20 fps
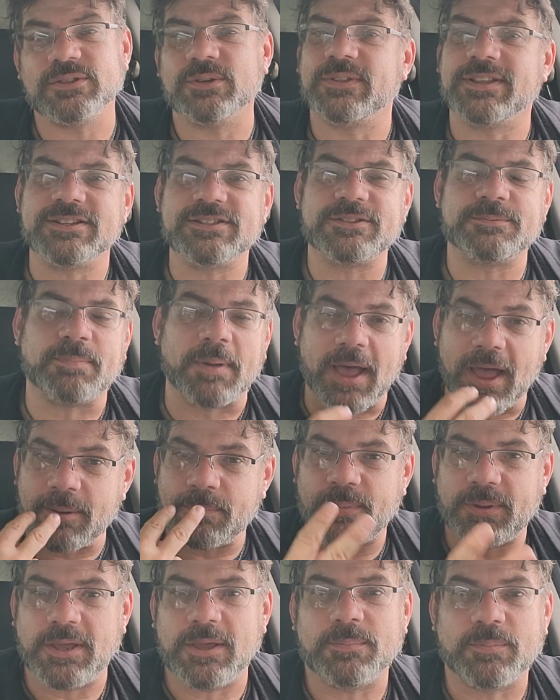You know, they
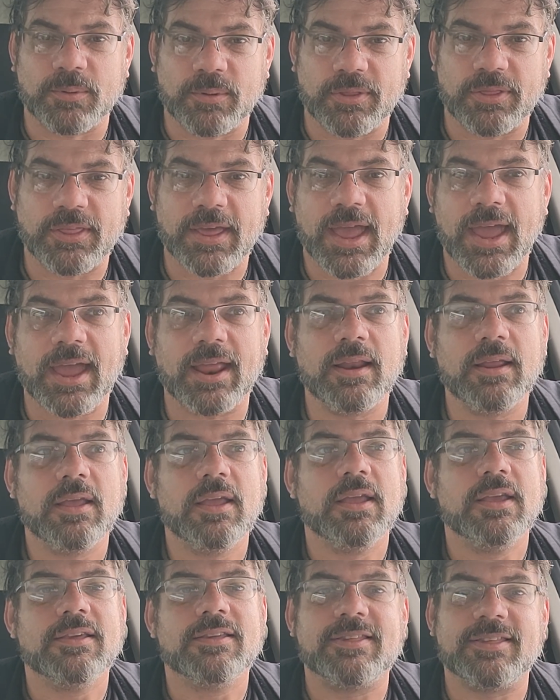spot people that
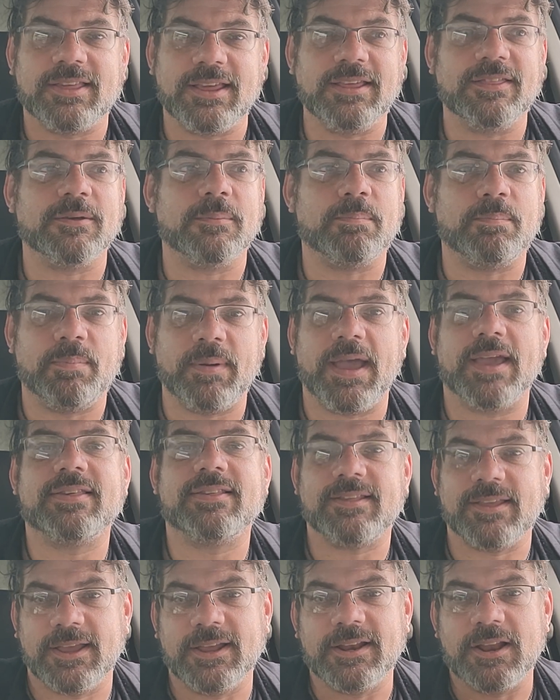see the
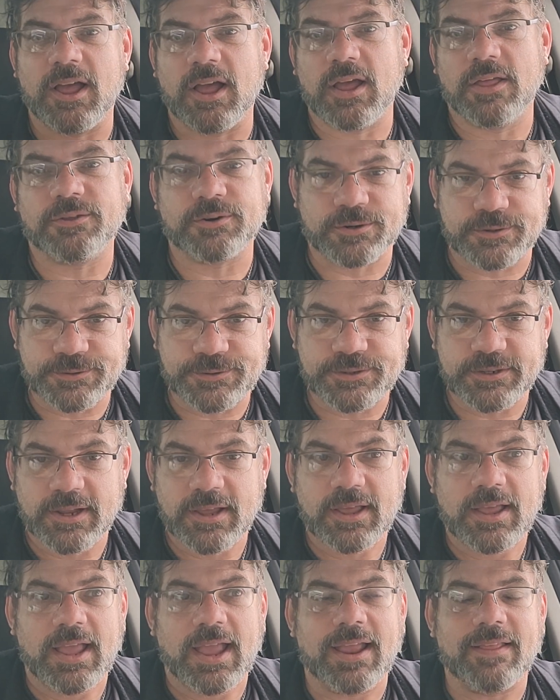best in others
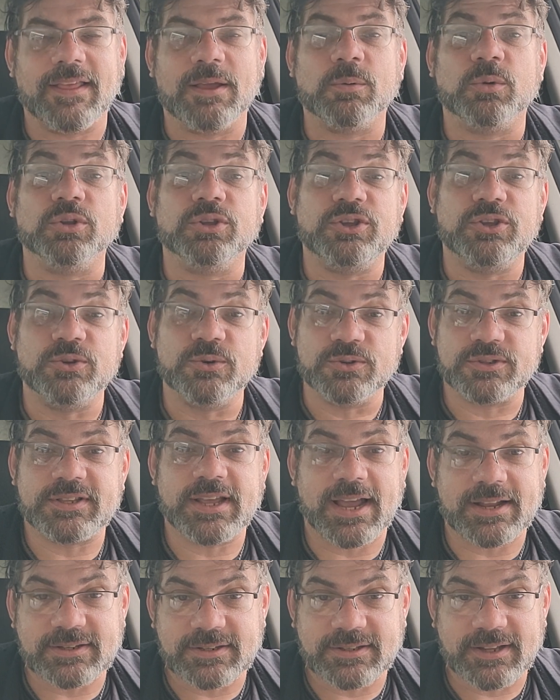and they will use
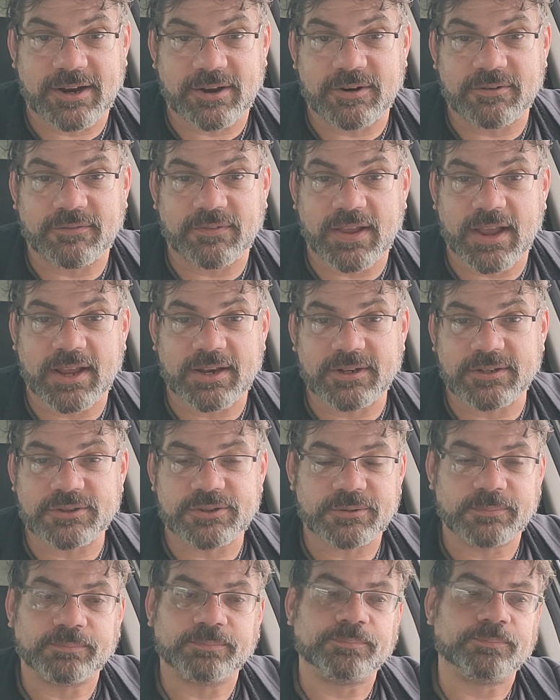that to their
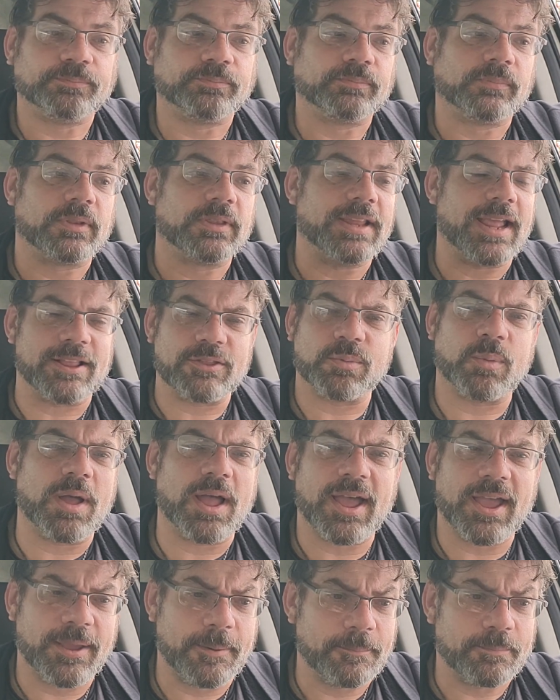advantage. And that's
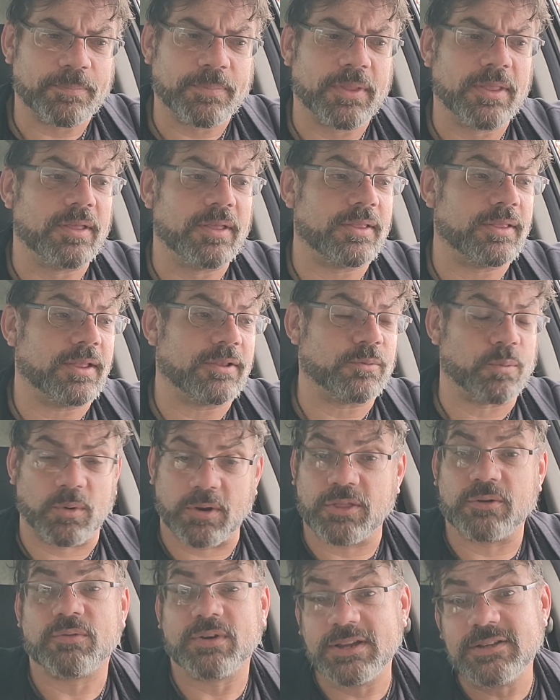one
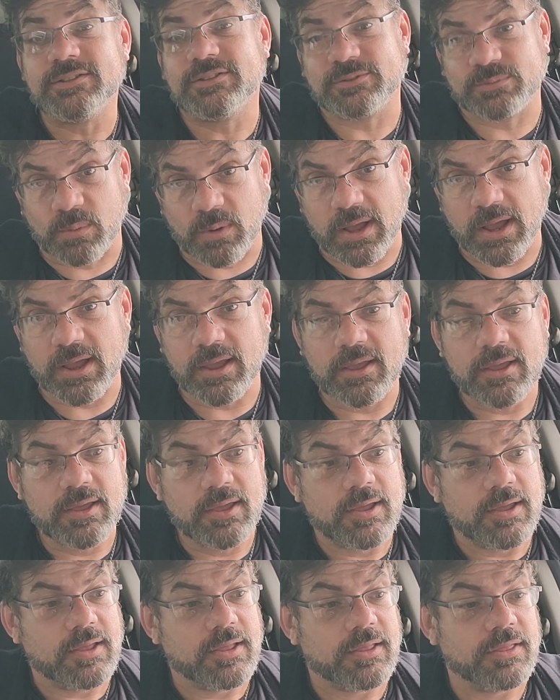of the reasons why
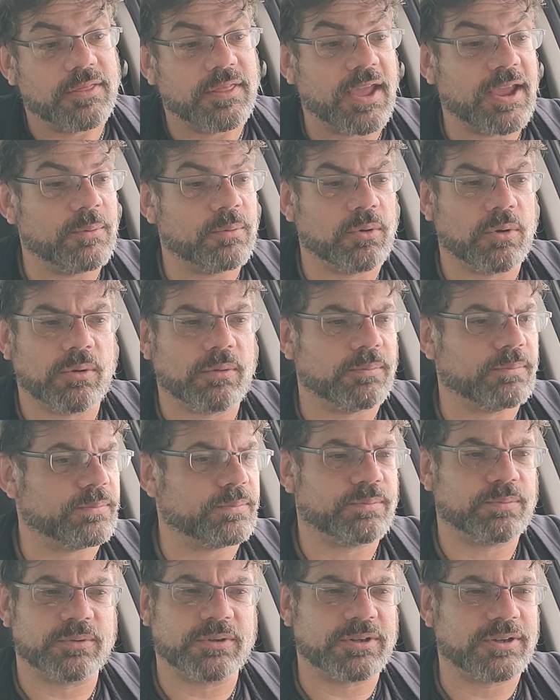they will
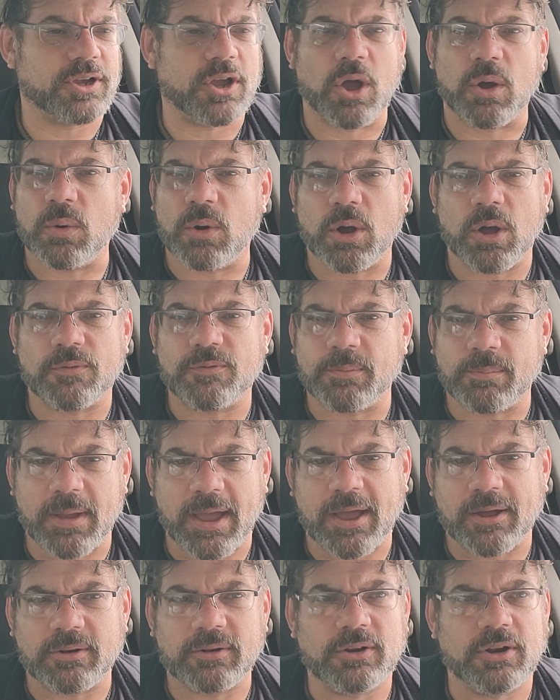go off
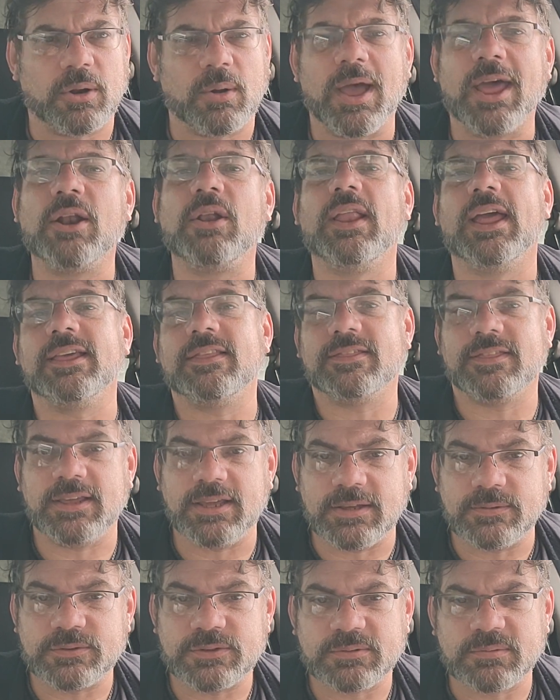about, you know, I don't like
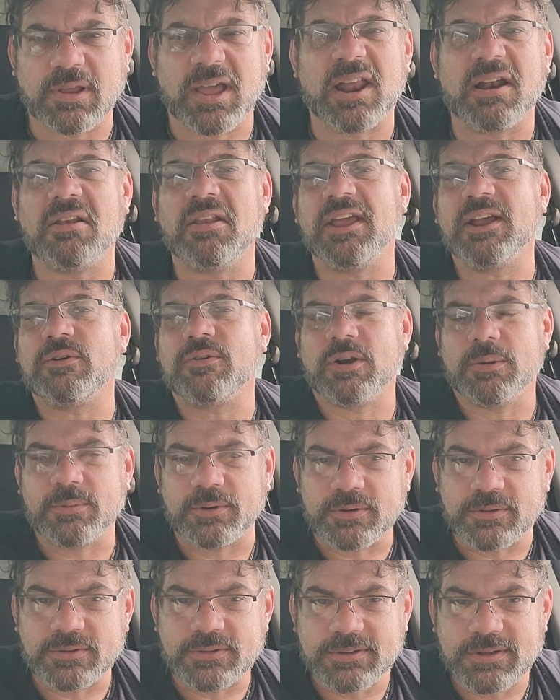thieves. I don't like
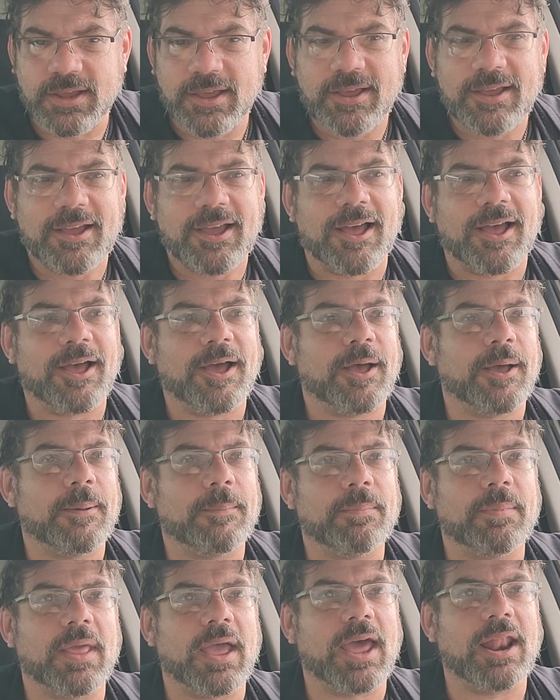criminals.
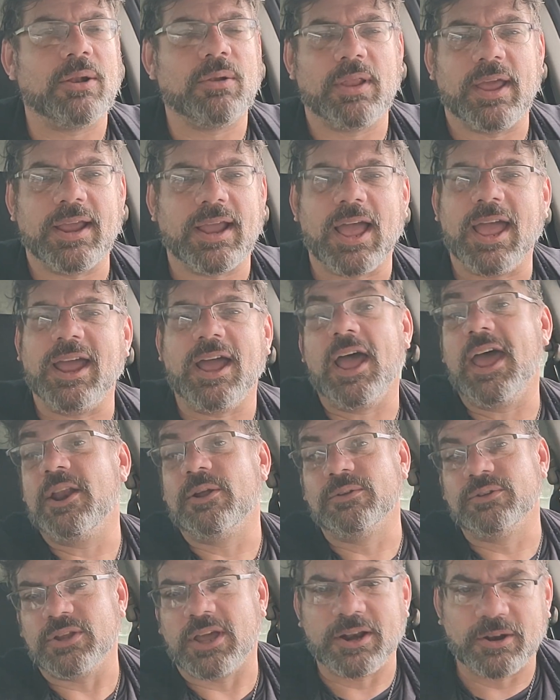I
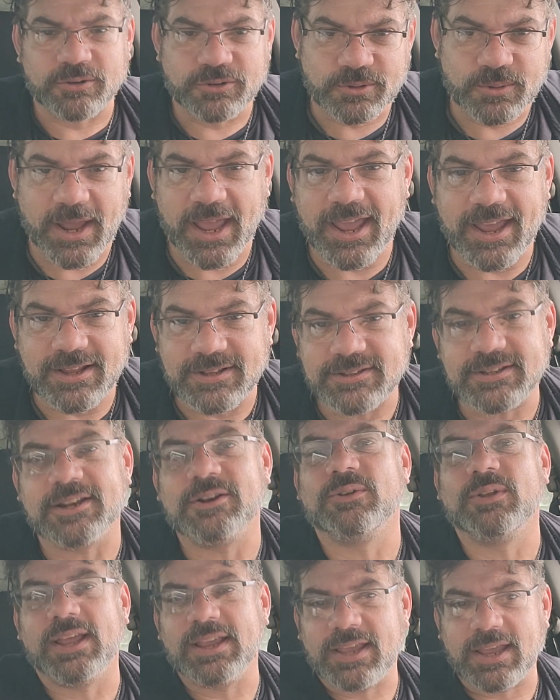don't do hands. I
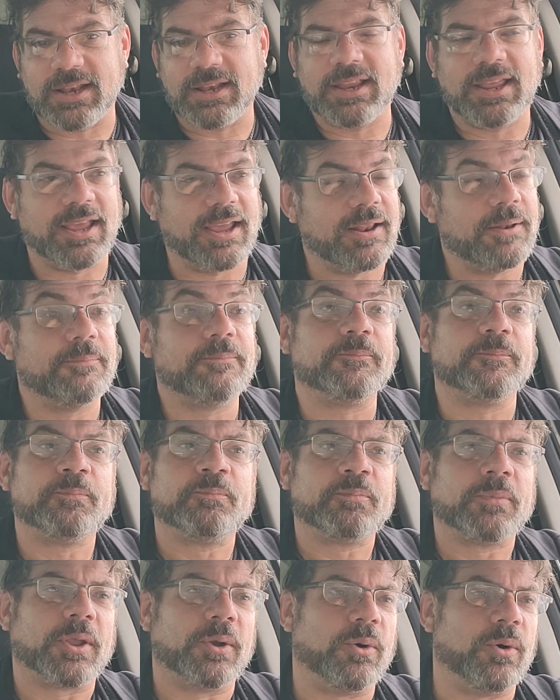don't like getting hit,
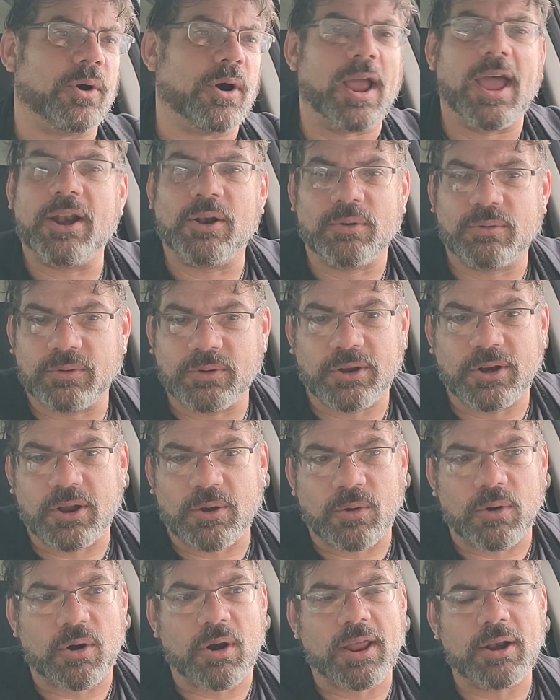or I don't
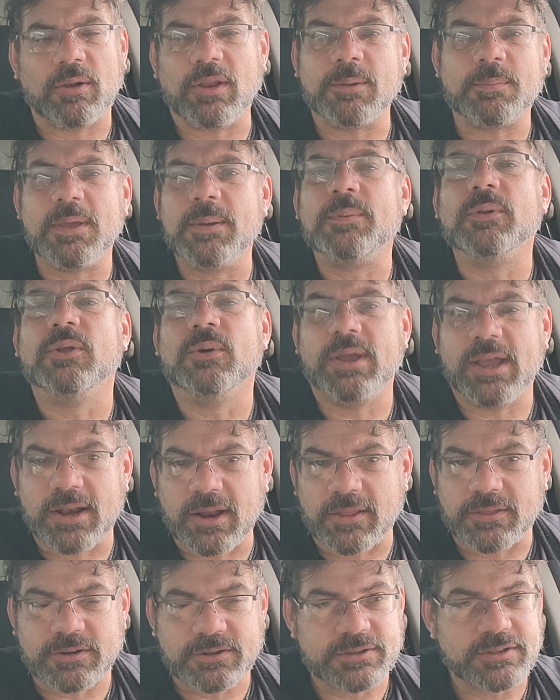like people who hit
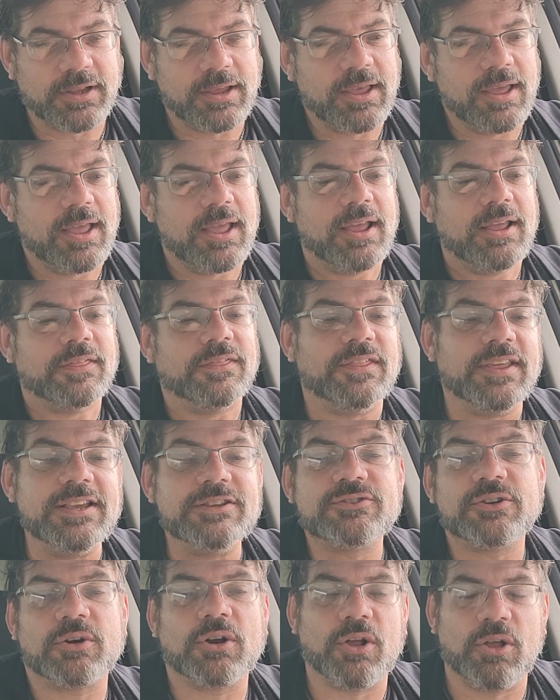others.
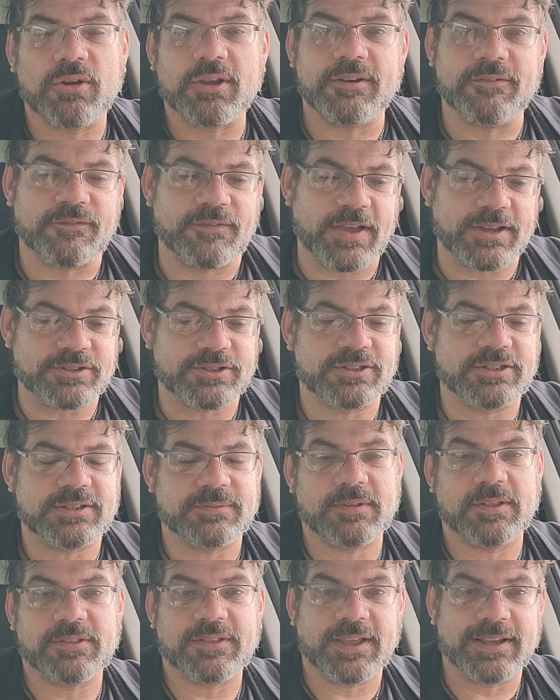These are all confessions
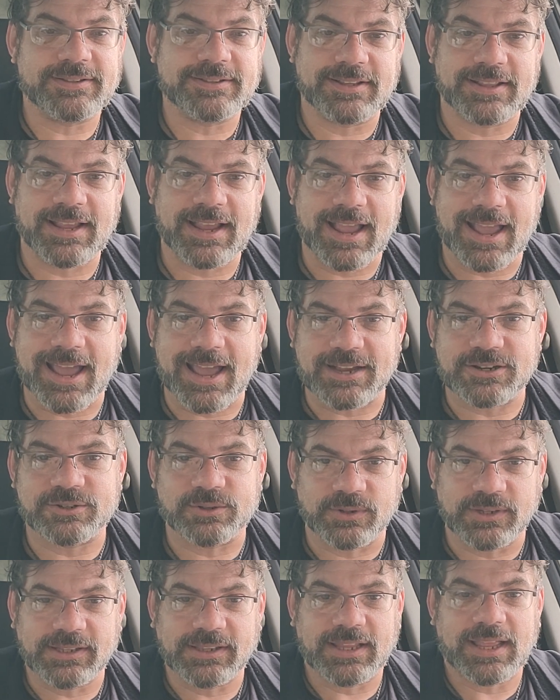of the things that they
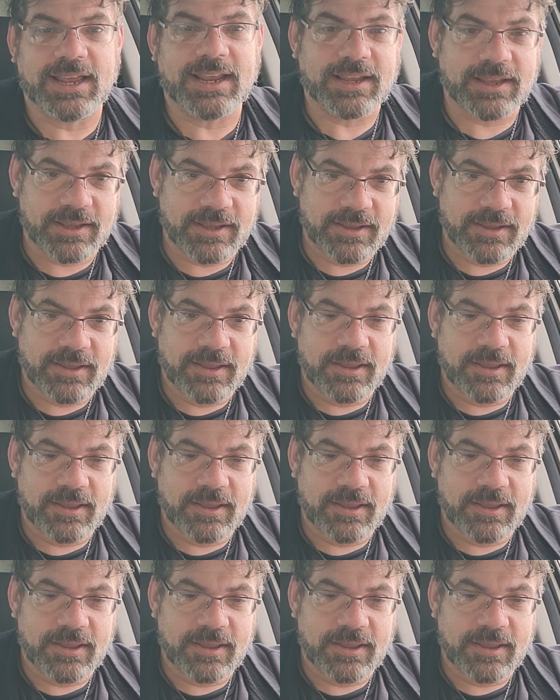actually like.